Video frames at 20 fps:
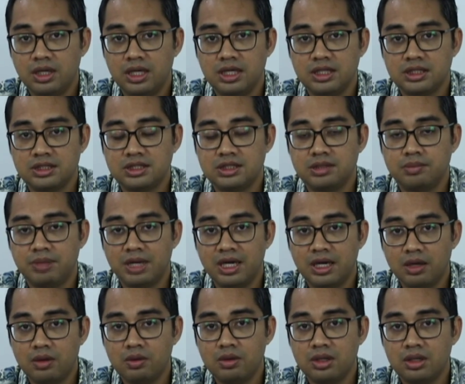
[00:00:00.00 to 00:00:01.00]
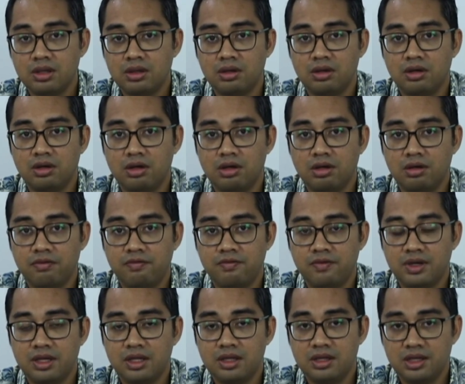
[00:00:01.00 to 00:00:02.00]
as the power
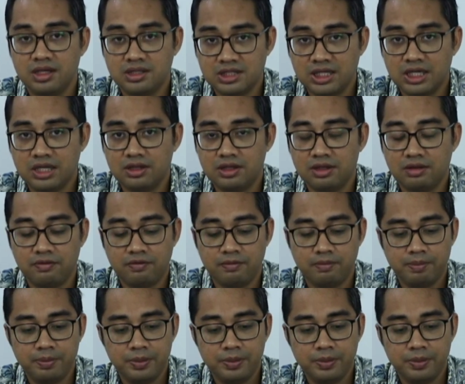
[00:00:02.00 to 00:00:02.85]
of the executive.